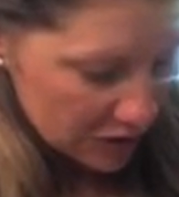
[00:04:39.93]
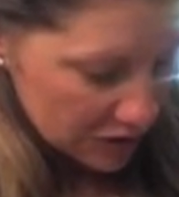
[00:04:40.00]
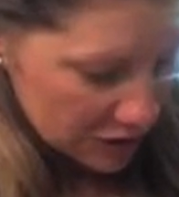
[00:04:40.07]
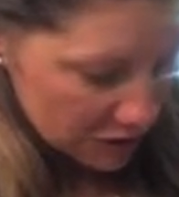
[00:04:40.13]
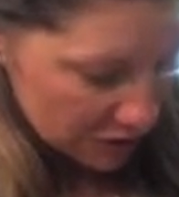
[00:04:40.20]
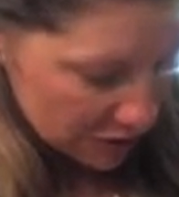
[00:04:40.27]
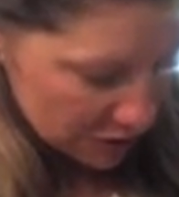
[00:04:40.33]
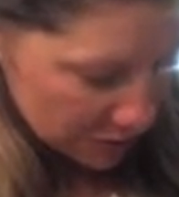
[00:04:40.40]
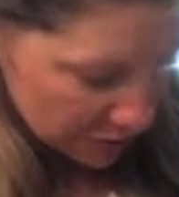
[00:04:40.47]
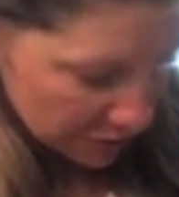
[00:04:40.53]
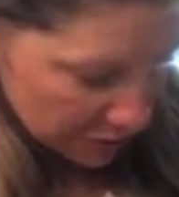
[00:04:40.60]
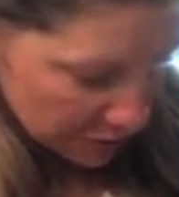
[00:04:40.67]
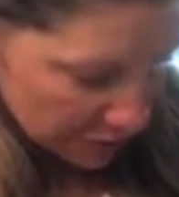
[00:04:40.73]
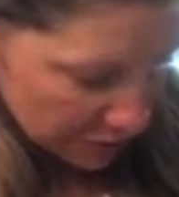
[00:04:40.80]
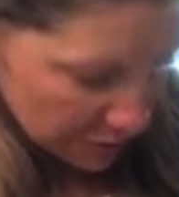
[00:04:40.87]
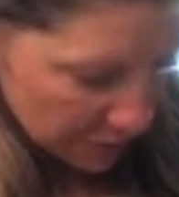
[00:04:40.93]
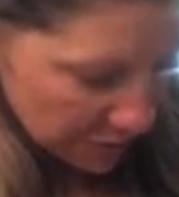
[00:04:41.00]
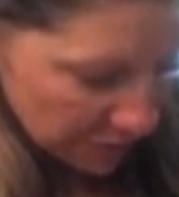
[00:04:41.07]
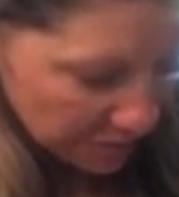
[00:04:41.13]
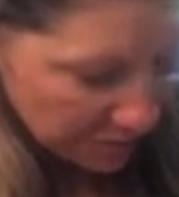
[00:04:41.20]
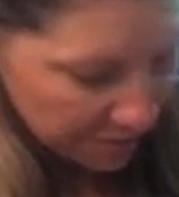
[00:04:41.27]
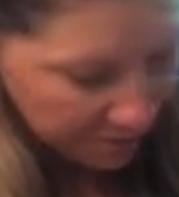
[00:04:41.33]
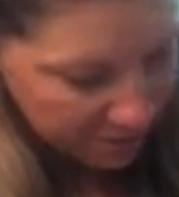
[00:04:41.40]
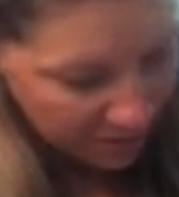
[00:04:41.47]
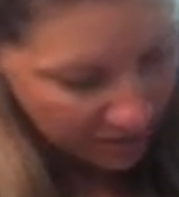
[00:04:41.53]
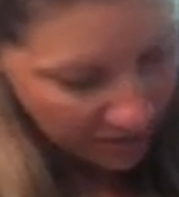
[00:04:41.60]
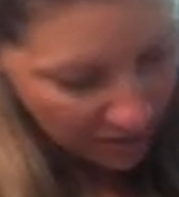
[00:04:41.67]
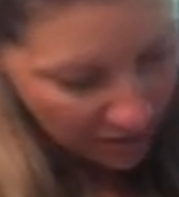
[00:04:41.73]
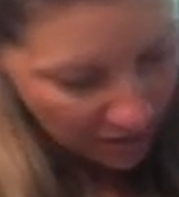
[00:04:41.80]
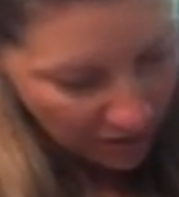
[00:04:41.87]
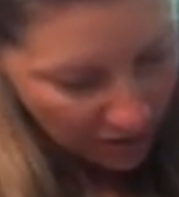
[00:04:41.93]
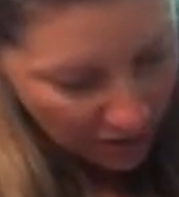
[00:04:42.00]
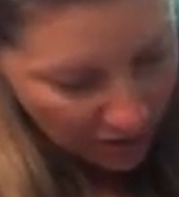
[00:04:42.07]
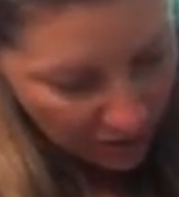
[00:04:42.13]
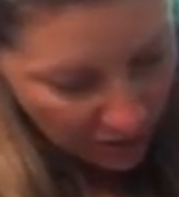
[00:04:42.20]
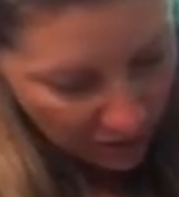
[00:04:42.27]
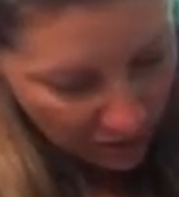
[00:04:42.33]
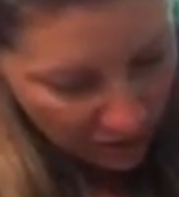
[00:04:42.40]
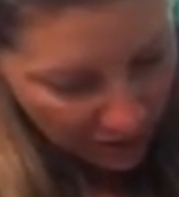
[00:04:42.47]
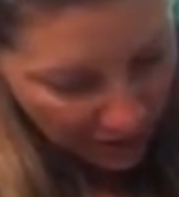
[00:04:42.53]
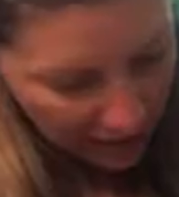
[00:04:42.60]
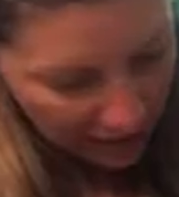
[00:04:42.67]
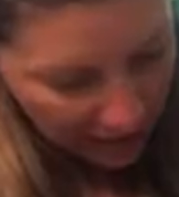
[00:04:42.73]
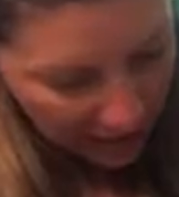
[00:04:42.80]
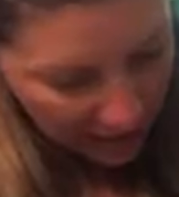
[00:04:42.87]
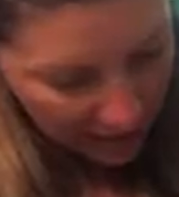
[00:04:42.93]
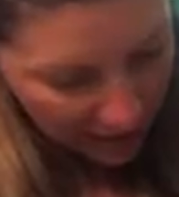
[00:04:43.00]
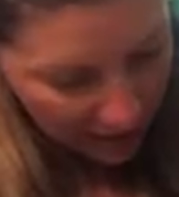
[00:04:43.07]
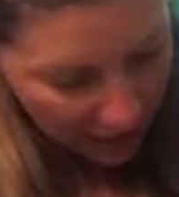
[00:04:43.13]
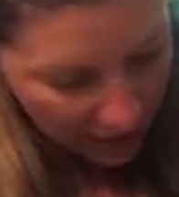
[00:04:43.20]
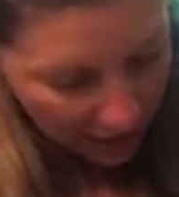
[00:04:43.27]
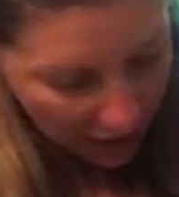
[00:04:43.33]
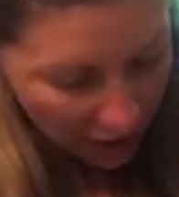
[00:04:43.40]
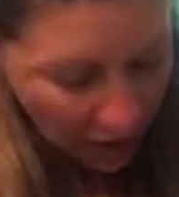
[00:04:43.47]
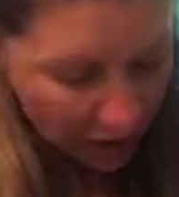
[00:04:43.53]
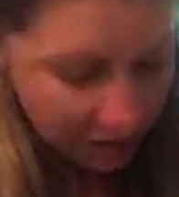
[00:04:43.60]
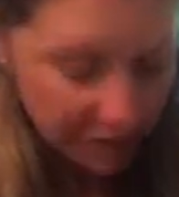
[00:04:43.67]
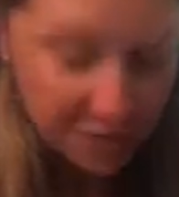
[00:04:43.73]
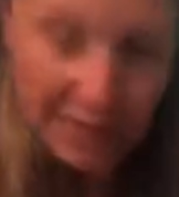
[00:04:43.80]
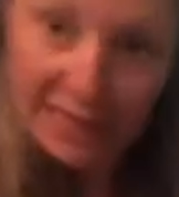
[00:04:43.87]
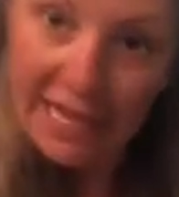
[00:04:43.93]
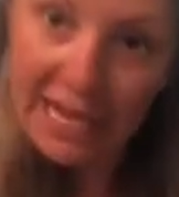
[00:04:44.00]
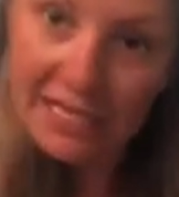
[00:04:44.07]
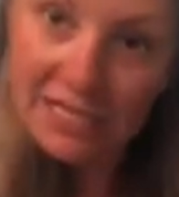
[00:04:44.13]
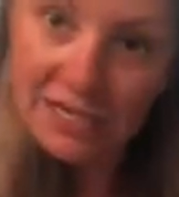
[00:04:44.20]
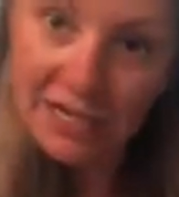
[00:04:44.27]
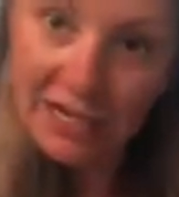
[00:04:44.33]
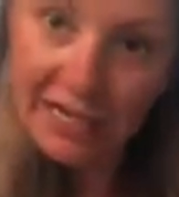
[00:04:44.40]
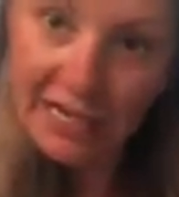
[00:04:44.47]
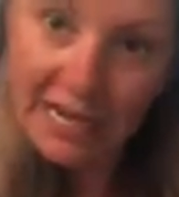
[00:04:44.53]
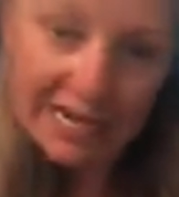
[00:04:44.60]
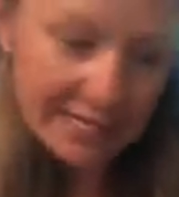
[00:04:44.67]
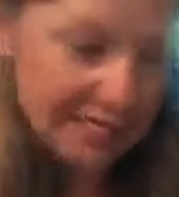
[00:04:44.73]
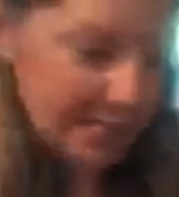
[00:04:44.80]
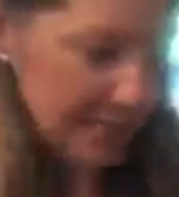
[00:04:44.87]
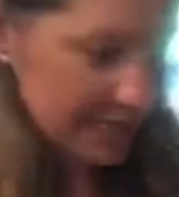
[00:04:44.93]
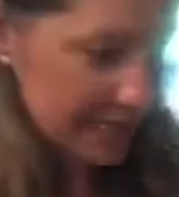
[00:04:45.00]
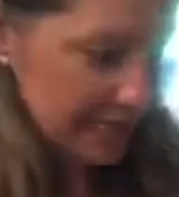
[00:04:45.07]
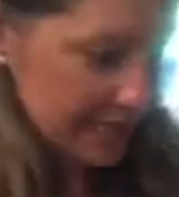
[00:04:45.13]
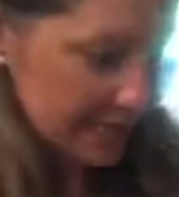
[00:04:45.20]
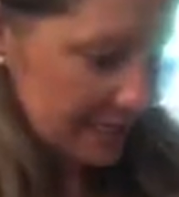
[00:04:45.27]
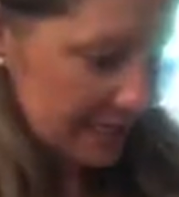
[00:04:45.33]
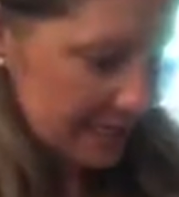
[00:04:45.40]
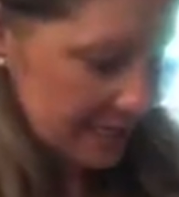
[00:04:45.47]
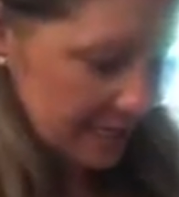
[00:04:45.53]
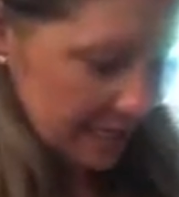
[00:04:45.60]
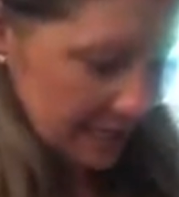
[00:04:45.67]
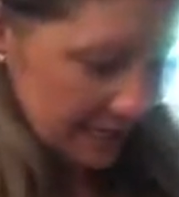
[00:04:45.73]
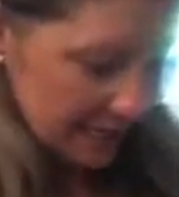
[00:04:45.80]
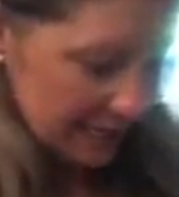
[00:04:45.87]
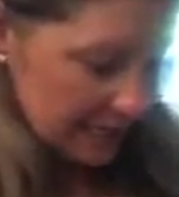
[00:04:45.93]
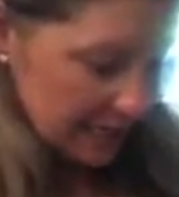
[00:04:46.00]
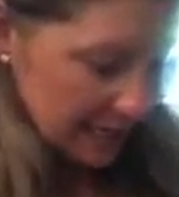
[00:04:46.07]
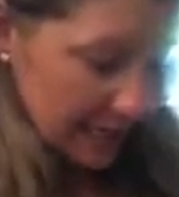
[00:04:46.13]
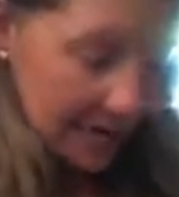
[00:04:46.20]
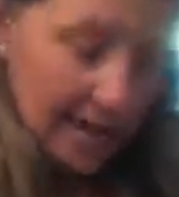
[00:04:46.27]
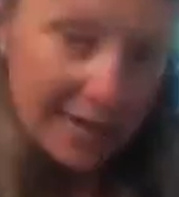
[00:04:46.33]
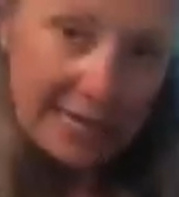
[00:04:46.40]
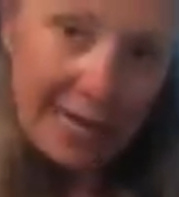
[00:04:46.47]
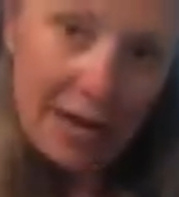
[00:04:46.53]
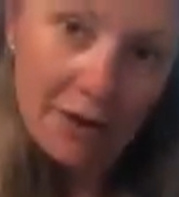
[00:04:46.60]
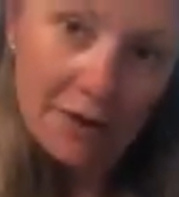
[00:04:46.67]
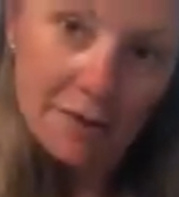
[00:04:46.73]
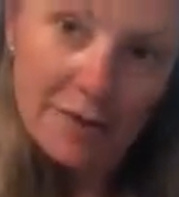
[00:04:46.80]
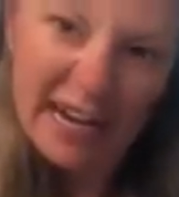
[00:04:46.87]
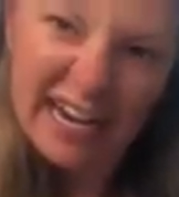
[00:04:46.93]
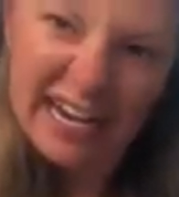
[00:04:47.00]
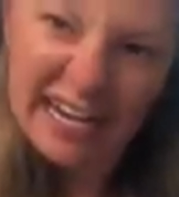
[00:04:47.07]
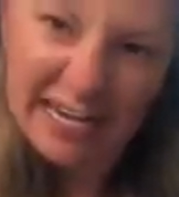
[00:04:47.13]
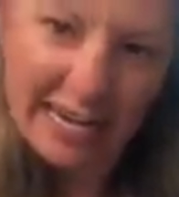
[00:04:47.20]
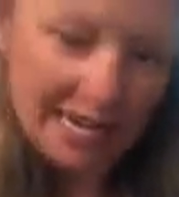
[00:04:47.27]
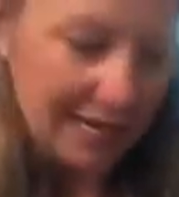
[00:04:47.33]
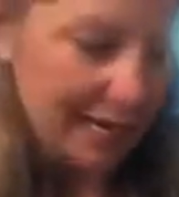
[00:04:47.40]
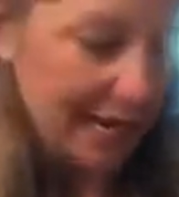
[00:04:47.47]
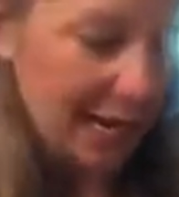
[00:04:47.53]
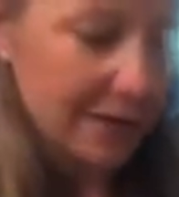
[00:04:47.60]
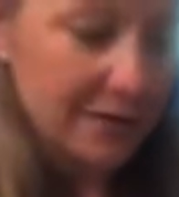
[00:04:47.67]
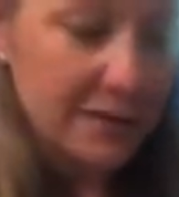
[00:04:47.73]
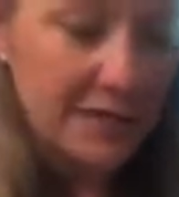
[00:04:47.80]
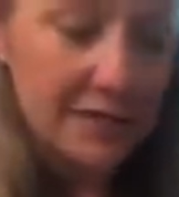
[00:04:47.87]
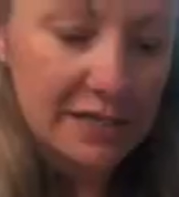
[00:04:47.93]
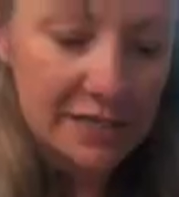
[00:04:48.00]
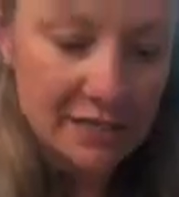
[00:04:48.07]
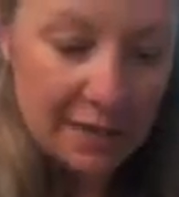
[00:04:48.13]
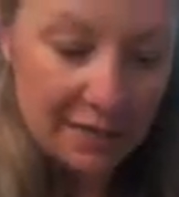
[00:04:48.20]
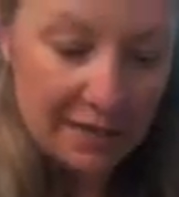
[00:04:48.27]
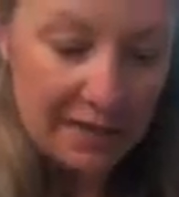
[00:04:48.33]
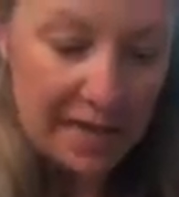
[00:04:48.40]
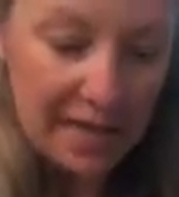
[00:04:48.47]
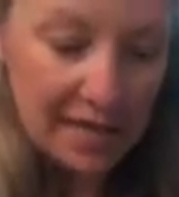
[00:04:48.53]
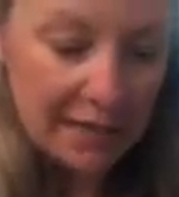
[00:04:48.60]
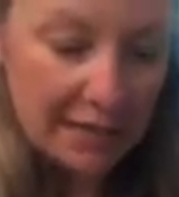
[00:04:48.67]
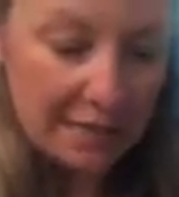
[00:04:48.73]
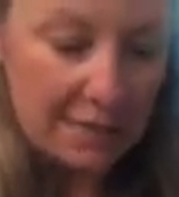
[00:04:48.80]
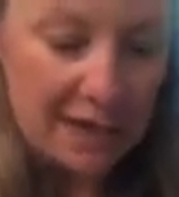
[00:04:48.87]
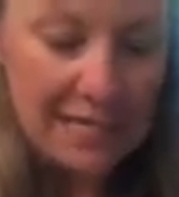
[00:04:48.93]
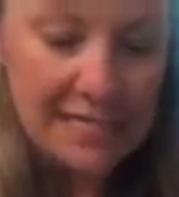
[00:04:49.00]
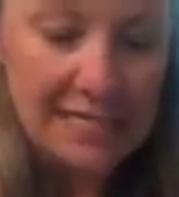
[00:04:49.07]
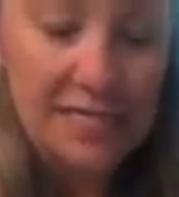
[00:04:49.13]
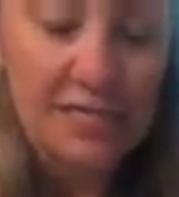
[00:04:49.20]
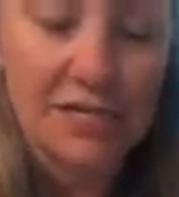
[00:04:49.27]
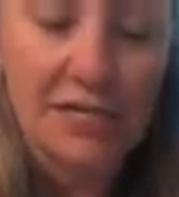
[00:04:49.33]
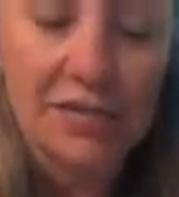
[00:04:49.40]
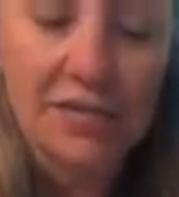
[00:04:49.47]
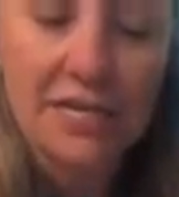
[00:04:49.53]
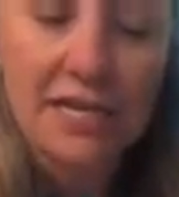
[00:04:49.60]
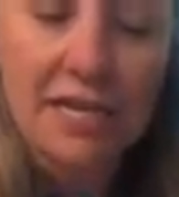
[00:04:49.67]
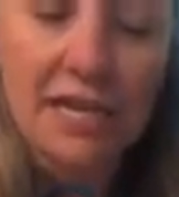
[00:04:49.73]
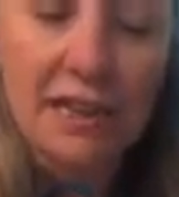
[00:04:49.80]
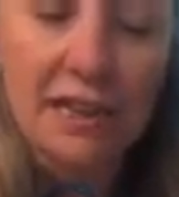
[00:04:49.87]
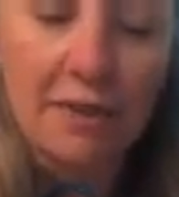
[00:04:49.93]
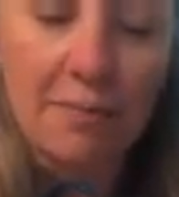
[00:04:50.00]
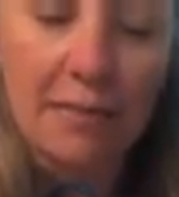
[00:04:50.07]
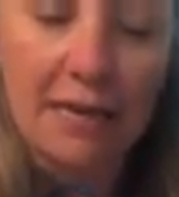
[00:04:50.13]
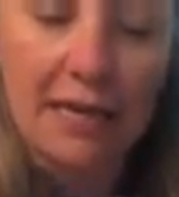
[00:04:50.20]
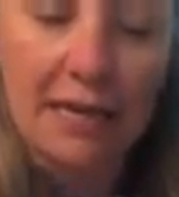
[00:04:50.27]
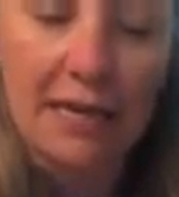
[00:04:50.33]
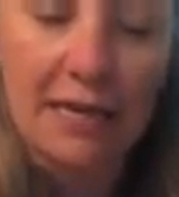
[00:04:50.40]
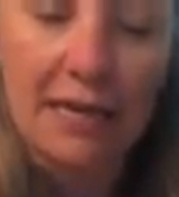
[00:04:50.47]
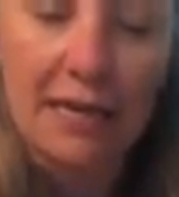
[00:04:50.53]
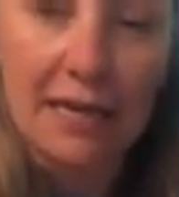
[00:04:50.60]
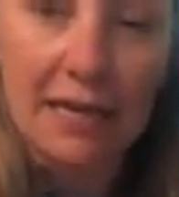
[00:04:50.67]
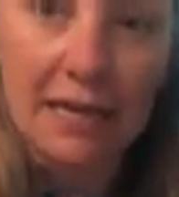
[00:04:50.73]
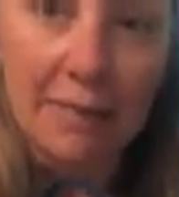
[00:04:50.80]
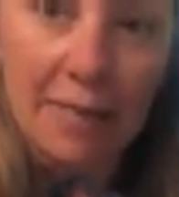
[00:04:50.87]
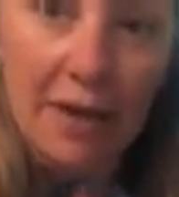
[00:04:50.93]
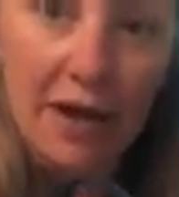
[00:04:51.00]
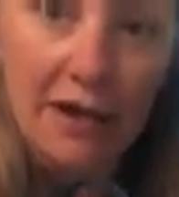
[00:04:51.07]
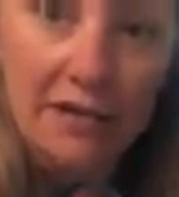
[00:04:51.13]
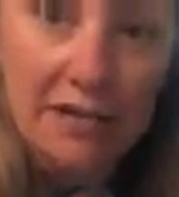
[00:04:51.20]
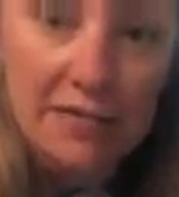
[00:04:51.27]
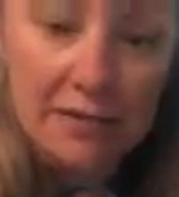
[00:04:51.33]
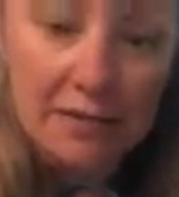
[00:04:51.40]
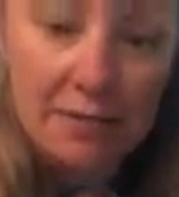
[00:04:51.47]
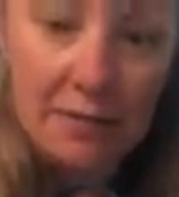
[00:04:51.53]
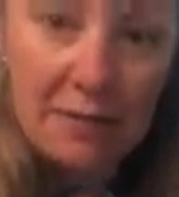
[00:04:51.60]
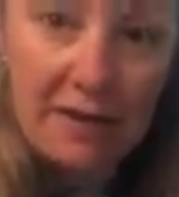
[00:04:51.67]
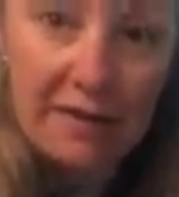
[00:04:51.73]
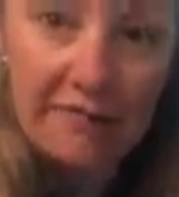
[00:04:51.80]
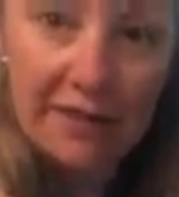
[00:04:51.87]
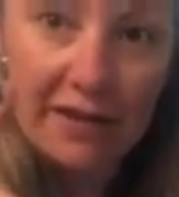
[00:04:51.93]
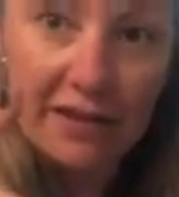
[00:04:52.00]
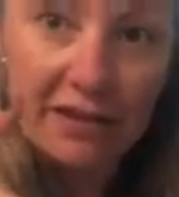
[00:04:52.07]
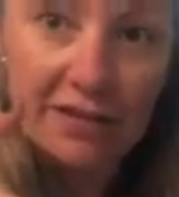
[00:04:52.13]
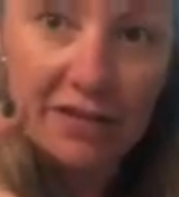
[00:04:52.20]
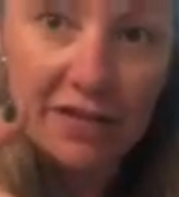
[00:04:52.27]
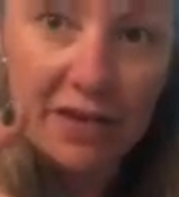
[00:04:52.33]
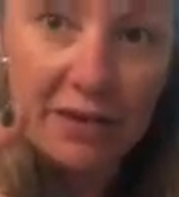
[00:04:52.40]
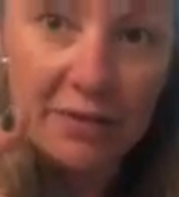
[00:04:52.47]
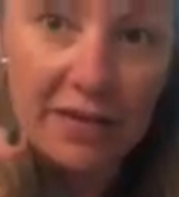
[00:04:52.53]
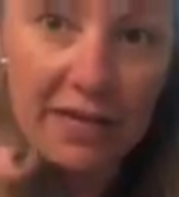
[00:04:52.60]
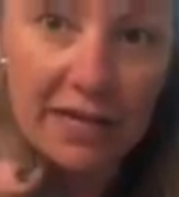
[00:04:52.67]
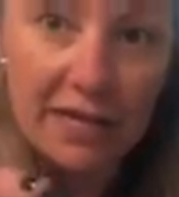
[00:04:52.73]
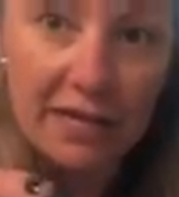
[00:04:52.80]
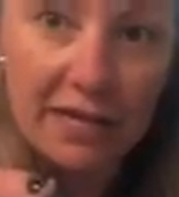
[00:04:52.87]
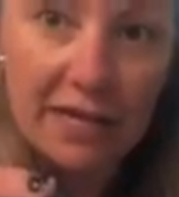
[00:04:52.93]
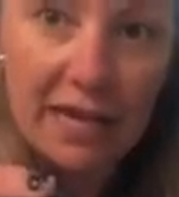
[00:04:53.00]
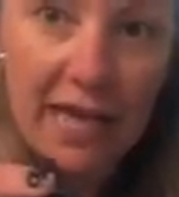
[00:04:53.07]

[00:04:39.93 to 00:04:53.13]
2, 3. All 3 lines are connected, and now I'm ready to cut it out. So again, in my scissors, the big part, my fingers go in,